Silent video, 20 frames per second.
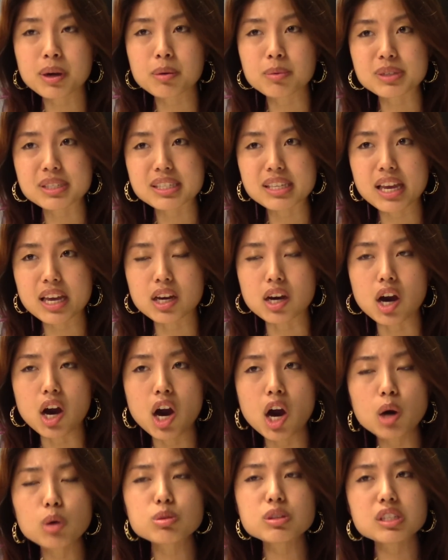was saying
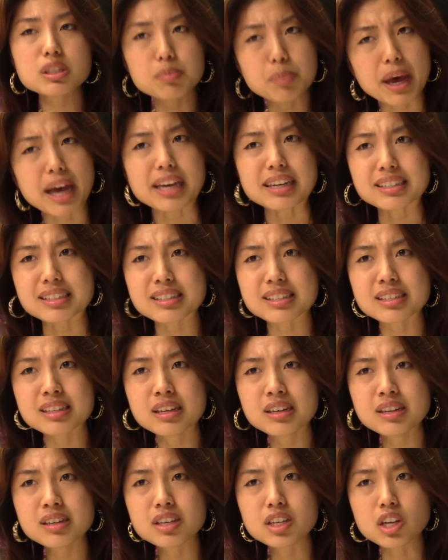ho spice.
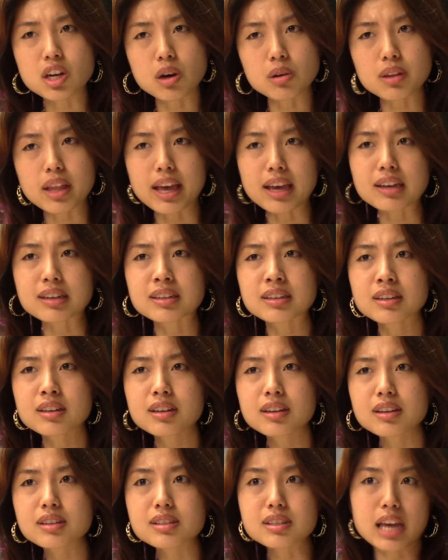You know, like
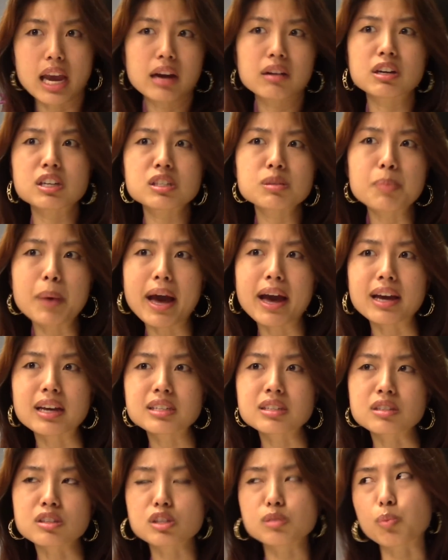Scary Spice
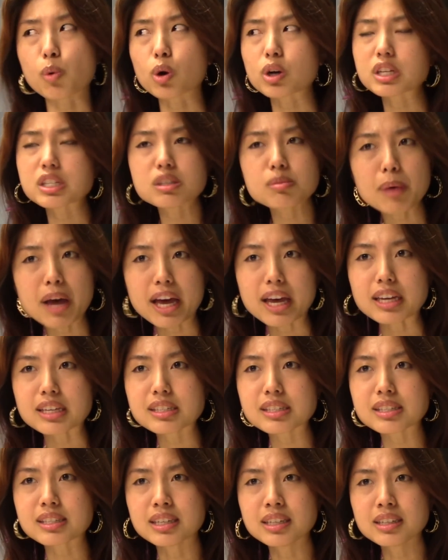and Sporty Spice.